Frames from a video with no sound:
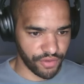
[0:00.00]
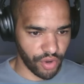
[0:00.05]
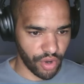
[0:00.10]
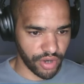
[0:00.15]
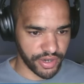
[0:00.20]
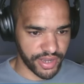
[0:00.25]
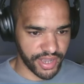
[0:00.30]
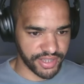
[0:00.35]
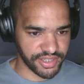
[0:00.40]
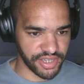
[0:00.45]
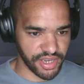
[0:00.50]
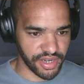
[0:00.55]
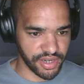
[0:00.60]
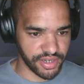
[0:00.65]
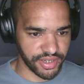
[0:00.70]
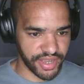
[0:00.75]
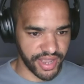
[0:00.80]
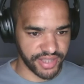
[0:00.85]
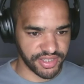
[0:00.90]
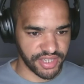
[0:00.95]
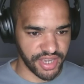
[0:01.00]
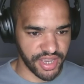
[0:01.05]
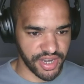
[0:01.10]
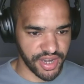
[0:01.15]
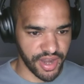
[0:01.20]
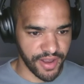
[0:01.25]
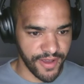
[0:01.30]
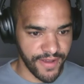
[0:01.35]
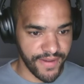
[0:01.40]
Go on, get in. Get in.